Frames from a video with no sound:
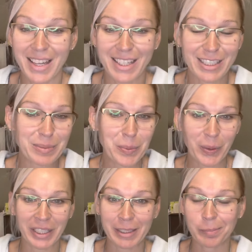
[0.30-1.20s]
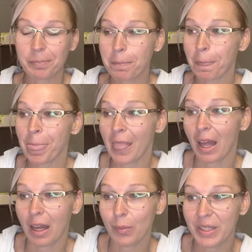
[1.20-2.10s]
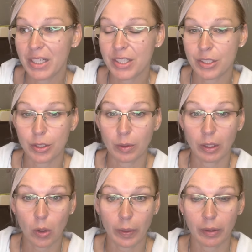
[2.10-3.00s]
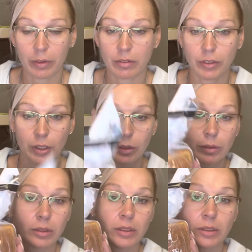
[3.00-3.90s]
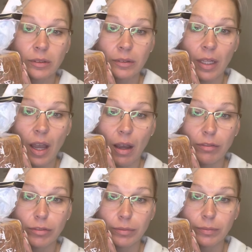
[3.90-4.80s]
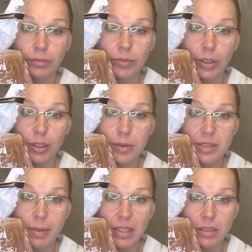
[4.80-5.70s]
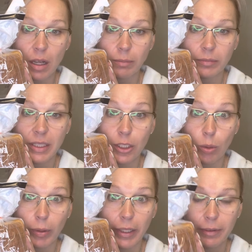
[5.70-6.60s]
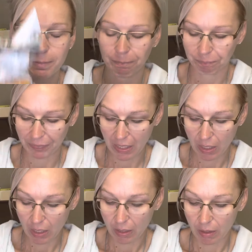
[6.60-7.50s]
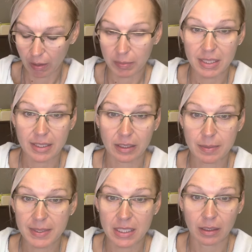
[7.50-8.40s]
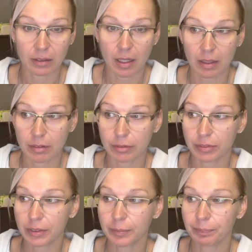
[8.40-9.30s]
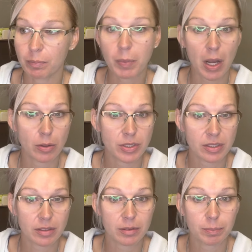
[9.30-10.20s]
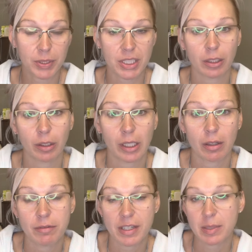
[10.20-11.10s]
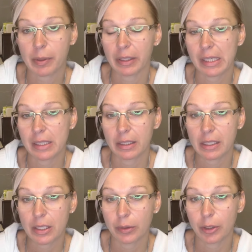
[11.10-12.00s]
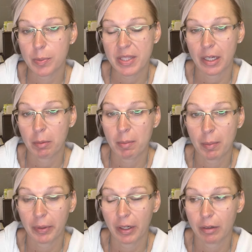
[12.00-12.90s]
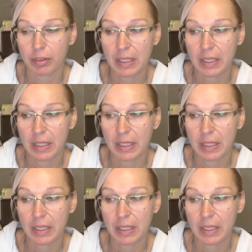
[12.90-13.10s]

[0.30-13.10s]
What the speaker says: Good morning. I wanted to do a quick review of the Lewis Bake Shop keto bread because I keep seeing a lot of posts, particularly on Facebook and the keto groups that I'm a member of,